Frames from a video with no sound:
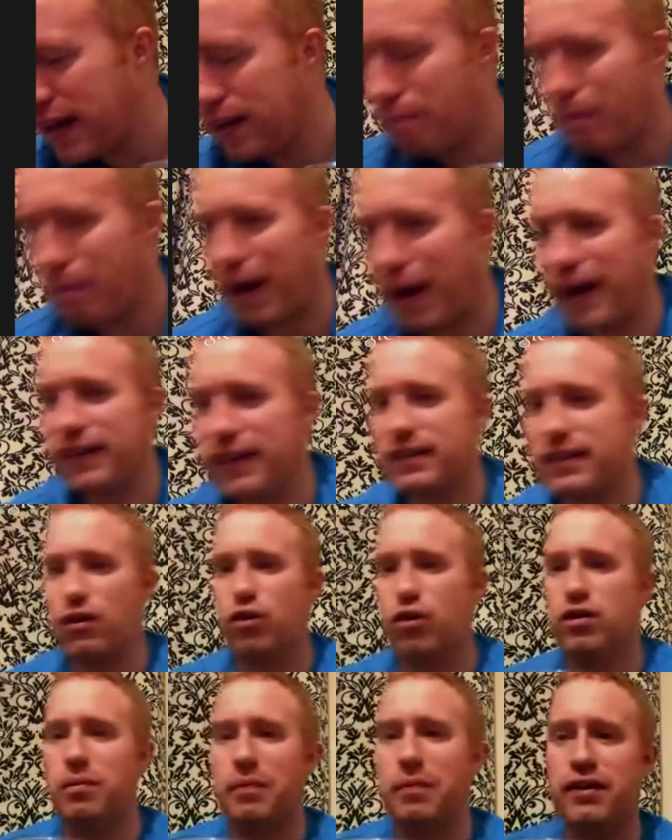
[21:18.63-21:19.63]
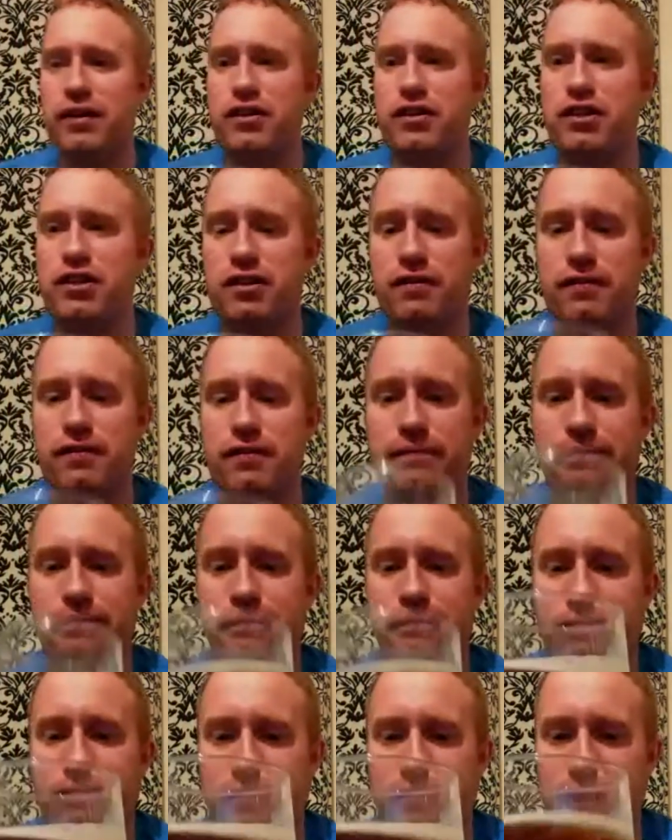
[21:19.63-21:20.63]
impact on the beers.
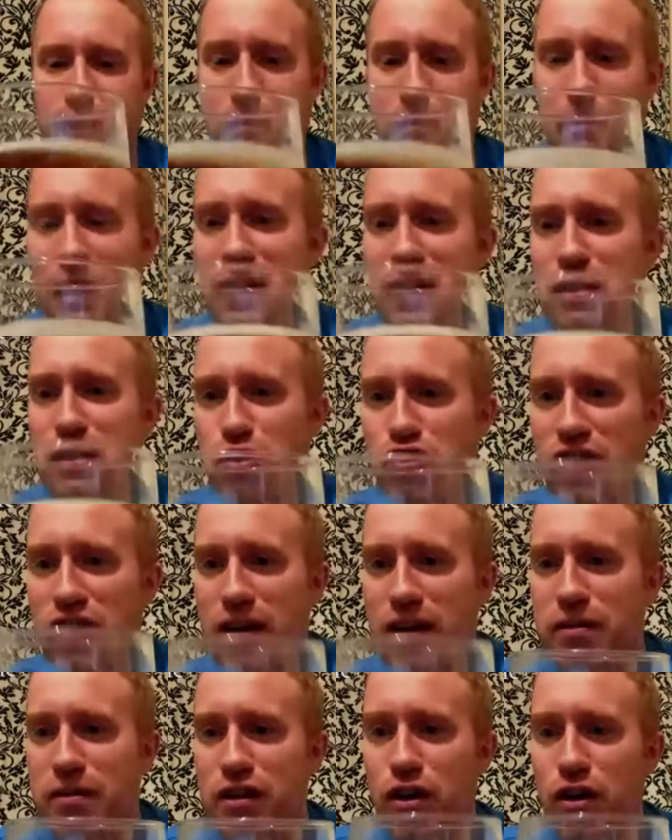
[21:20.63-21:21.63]
But let's go straight in with the